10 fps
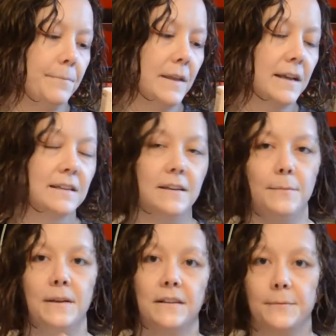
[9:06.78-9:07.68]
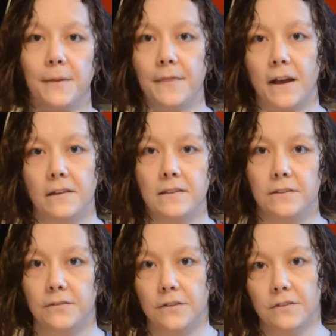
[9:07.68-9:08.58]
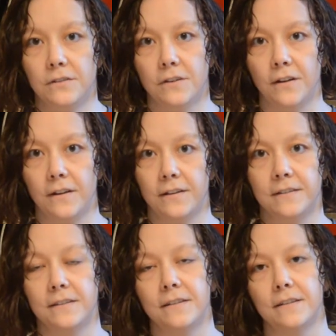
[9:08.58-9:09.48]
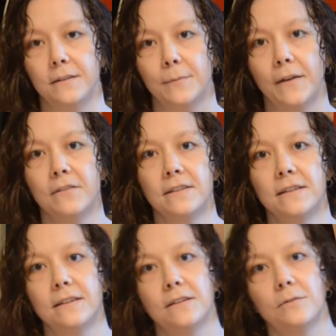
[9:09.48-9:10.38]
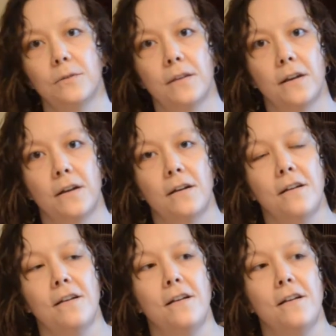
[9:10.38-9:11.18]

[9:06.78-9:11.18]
Like I said, because it's been thousands of years in Narnia since the Pevensey kids were there,